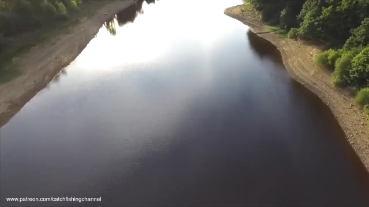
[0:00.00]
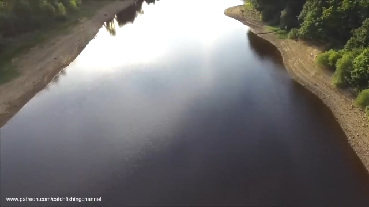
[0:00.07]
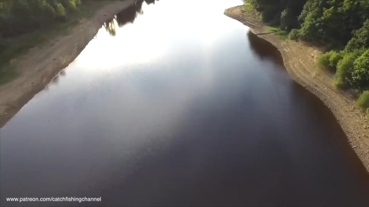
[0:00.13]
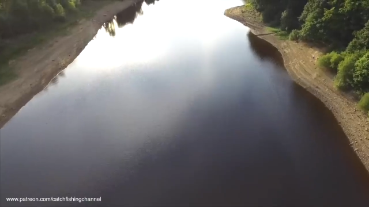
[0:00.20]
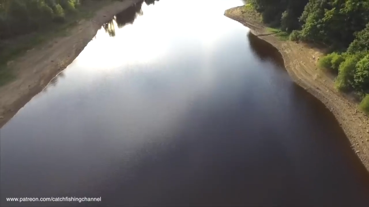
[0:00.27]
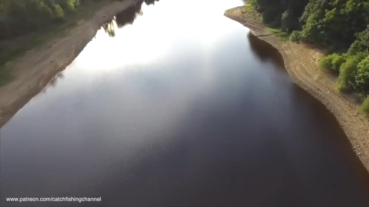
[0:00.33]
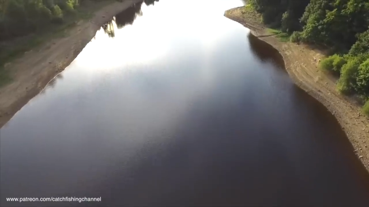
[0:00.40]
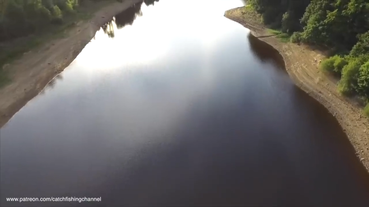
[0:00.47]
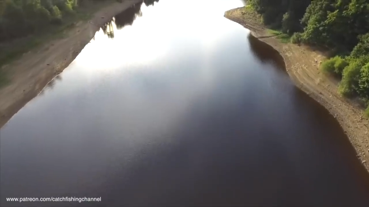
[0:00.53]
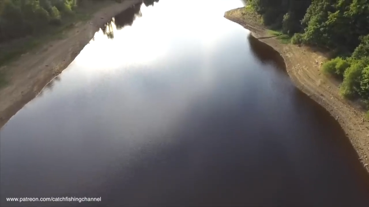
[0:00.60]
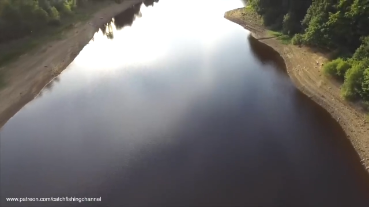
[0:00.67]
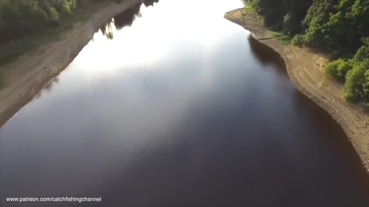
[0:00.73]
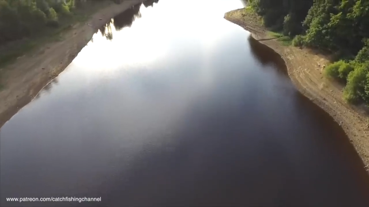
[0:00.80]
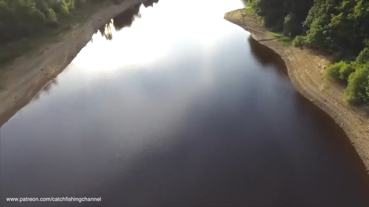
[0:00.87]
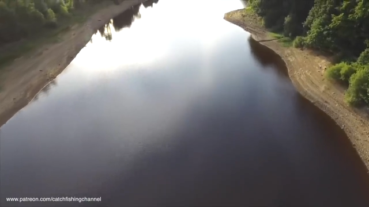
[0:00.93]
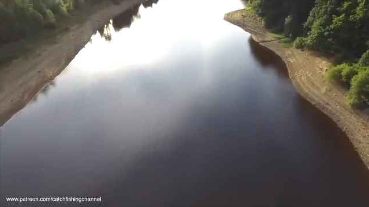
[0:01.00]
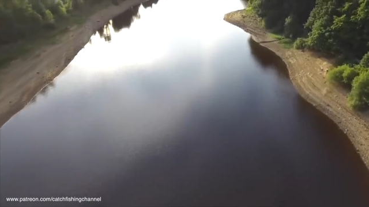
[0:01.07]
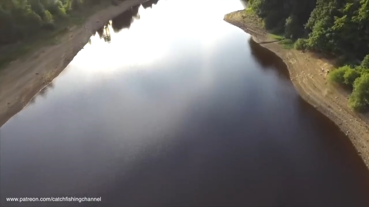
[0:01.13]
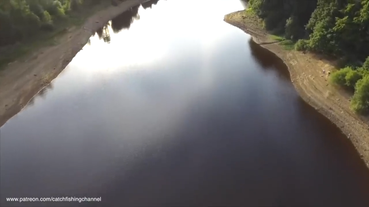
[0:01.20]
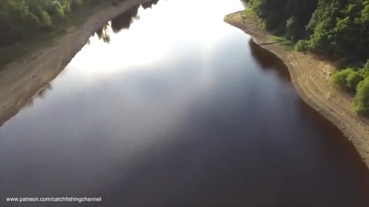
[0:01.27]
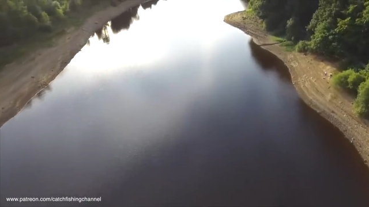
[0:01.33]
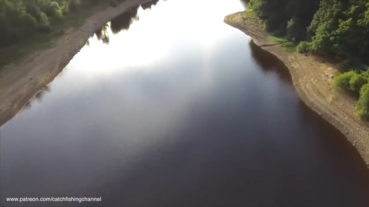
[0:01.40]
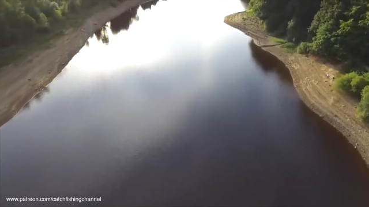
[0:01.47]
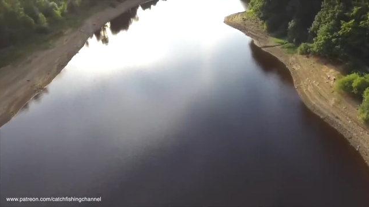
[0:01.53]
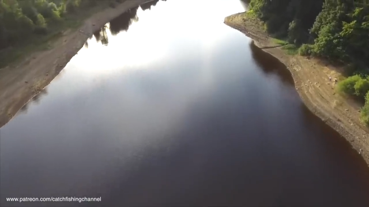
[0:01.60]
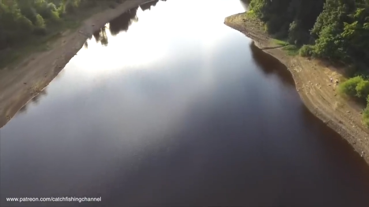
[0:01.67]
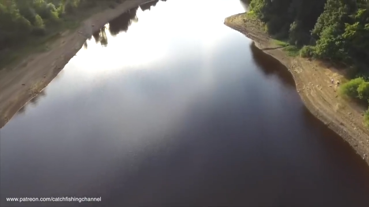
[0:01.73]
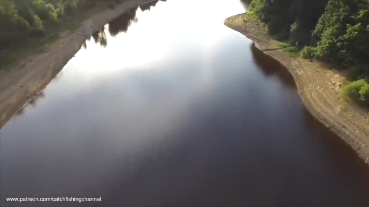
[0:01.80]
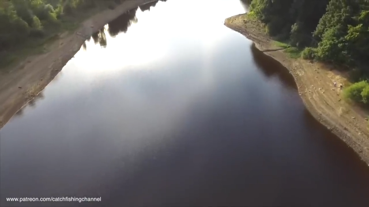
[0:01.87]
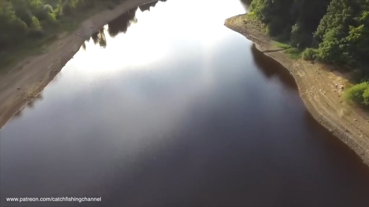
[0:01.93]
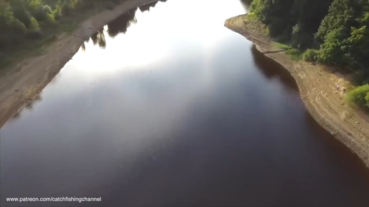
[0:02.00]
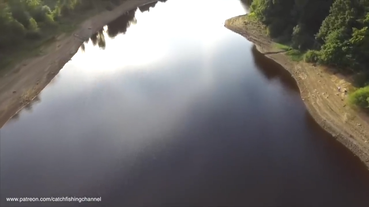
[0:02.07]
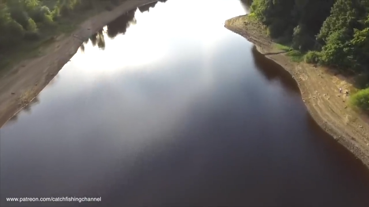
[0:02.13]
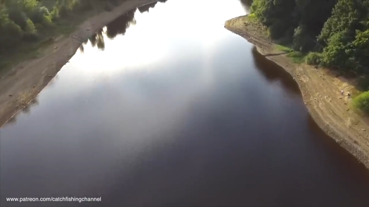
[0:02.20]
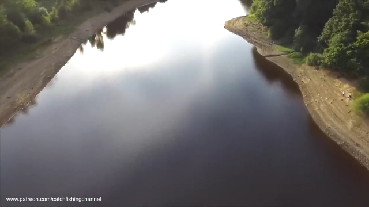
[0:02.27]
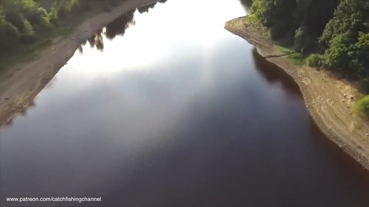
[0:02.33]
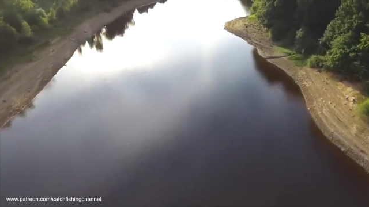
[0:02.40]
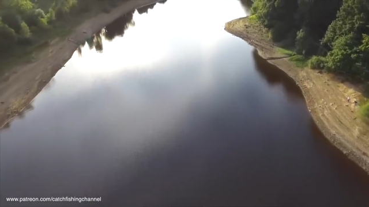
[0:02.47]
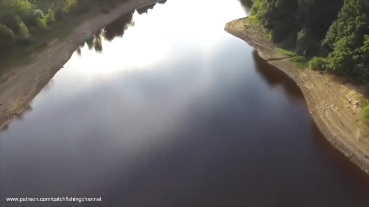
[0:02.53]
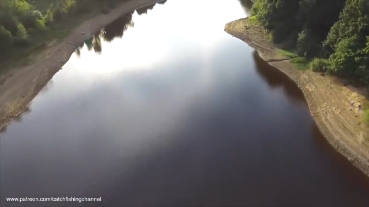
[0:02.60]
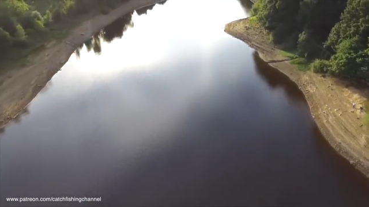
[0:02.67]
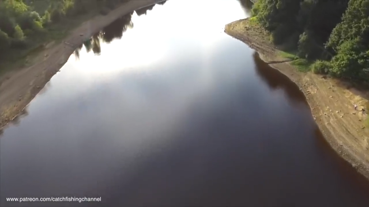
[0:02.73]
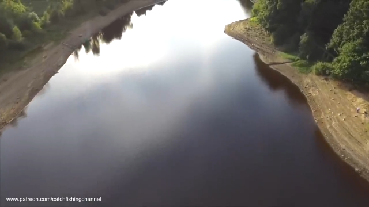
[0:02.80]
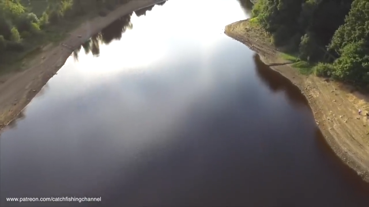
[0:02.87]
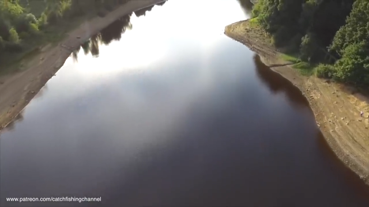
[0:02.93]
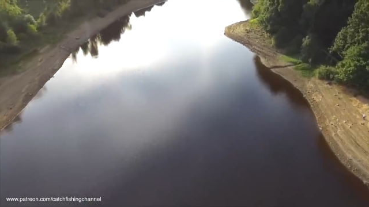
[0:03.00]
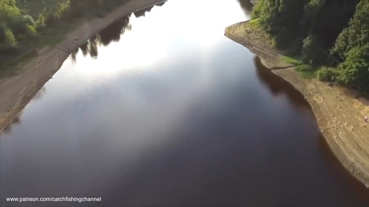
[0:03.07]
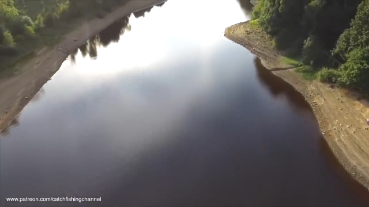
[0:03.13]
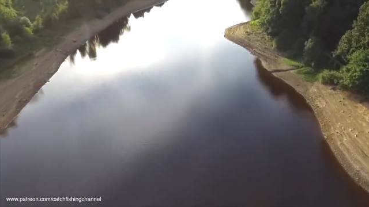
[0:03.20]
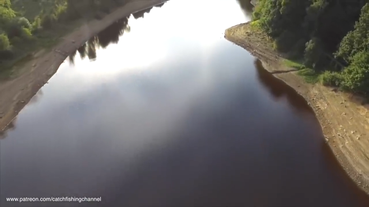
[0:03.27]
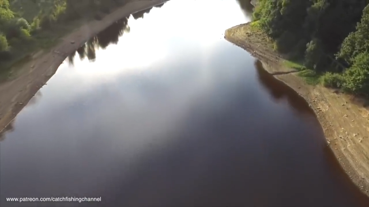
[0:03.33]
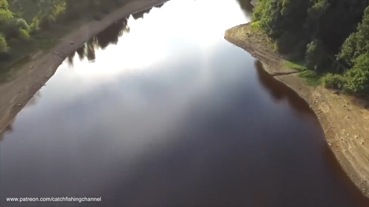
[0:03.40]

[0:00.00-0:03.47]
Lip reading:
No face is visible, so there are no lips to read.